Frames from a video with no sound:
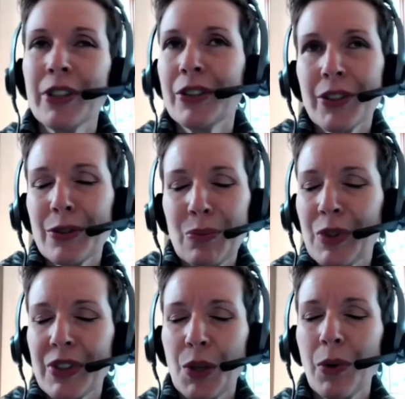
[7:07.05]
and just
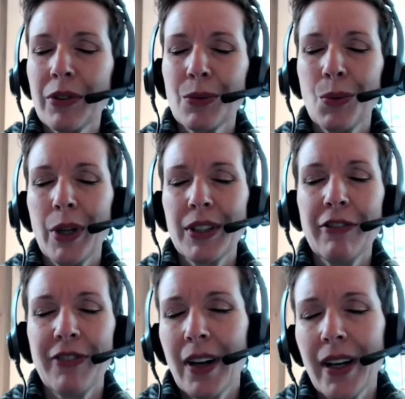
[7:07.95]
see what you
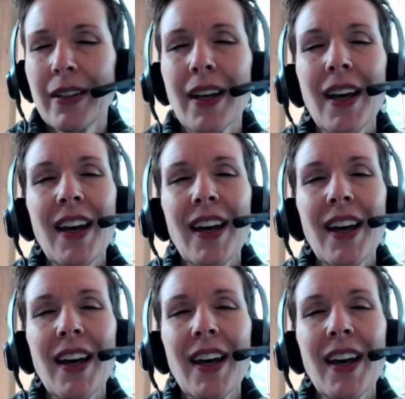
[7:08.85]
find.